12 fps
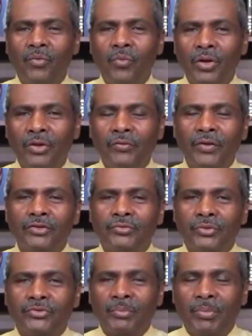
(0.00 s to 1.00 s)
one of us
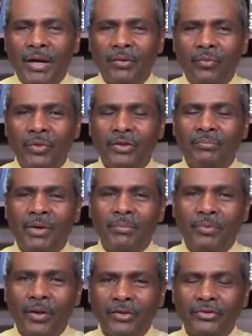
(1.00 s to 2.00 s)
was about, one of my
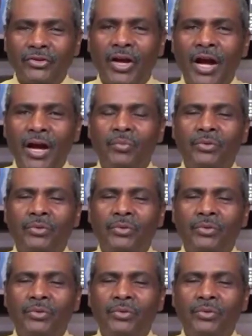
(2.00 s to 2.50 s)
brothers or I